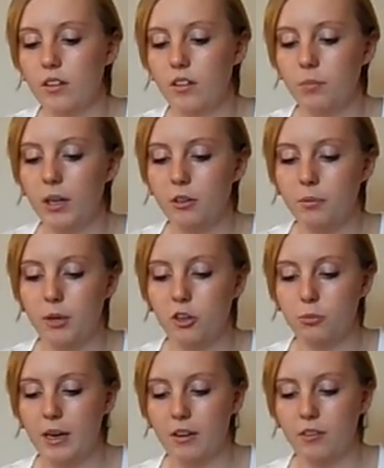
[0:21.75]
This is my
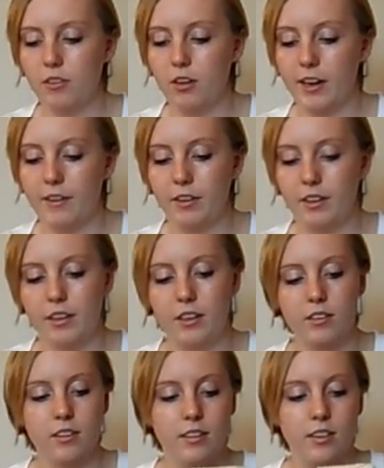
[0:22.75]
sponge bag for like everything
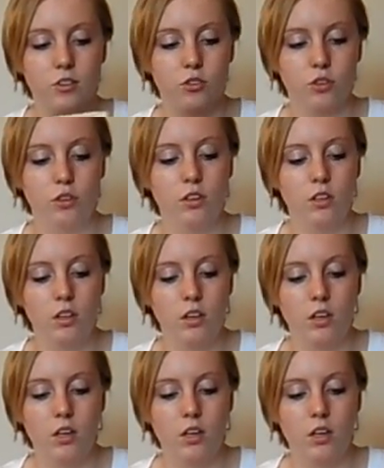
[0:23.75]
that's essential.